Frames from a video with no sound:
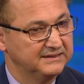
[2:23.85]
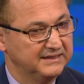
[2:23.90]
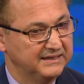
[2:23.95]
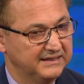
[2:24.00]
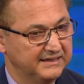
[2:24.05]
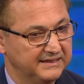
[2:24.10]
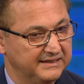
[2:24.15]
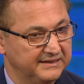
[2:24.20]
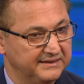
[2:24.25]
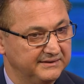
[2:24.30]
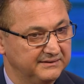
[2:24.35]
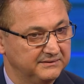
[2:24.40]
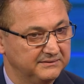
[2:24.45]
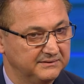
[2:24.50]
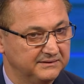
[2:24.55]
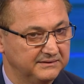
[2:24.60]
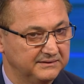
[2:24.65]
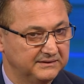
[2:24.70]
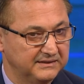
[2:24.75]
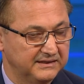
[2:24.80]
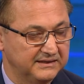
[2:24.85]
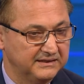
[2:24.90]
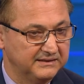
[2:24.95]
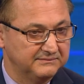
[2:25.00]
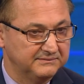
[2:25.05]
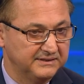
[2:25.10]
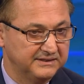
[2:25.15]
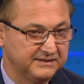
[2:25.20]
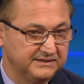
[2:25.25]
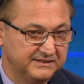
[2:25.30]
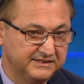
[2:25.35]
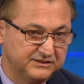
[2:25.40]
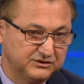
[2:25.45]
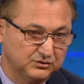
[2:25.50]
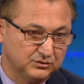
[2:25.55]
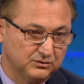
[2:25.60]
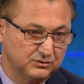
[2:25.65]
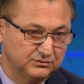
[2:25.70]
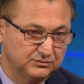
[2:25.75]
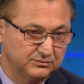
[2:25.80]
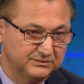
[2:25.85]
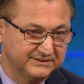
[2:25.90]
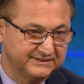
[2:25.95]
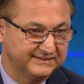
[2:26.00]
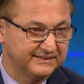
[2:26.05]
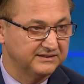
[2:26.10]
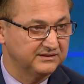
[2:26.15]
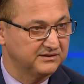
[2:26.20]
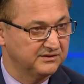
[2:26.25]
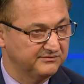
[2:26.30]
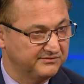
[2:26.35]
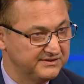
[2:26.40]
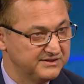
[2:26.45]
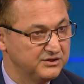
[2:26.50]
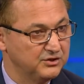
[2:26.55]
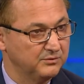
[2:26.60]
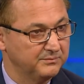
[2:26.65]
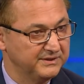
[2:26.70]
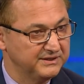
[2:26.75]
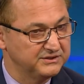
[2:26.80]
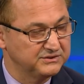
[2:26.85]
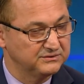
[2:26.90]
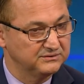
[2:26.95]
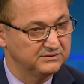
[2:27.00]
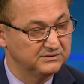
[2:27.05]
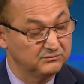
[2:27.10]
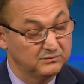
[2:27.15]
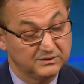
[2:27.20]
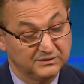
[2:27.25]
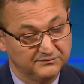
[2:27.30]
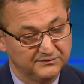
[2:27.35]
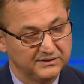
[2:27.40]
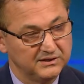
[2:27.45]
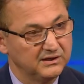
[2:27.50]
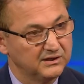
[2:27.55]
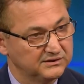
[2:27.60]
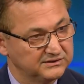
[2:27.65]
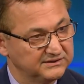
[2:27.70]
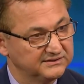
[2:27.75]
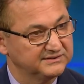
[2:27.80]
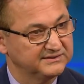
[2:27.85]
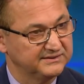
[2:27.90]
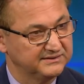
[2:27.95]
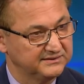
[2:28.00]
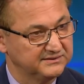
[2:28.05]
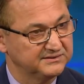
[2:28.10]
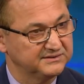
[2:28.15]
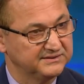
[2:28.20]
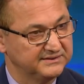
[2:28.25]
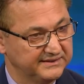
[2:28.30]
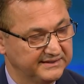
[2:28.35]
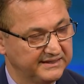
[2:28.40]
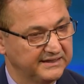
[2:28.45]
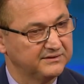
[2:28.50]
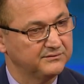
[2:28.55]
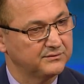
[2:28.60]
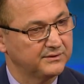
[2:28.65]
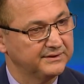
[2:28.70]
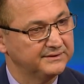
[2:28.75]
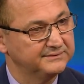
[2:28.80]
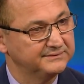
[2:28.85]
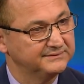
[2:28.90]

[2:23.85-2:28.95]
And it is also a center of innovation, one of the largest centers in the country.